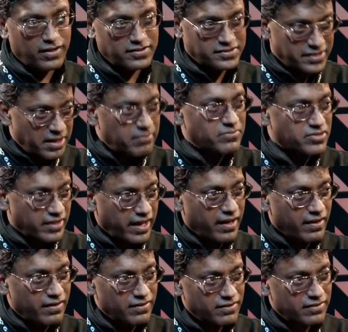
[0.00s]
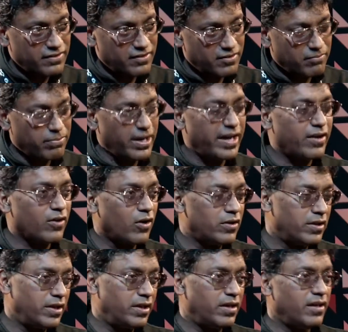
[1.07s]
same scale played on
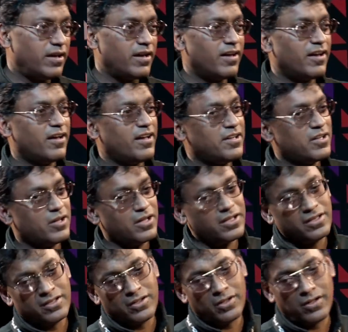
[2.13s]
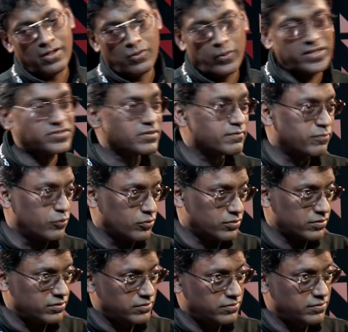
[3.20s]
the in the Western flute,
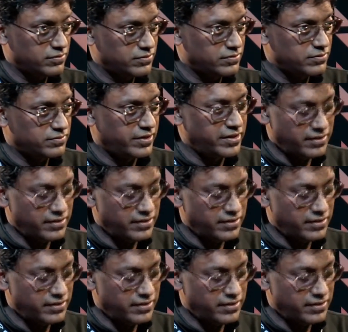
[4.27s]
right?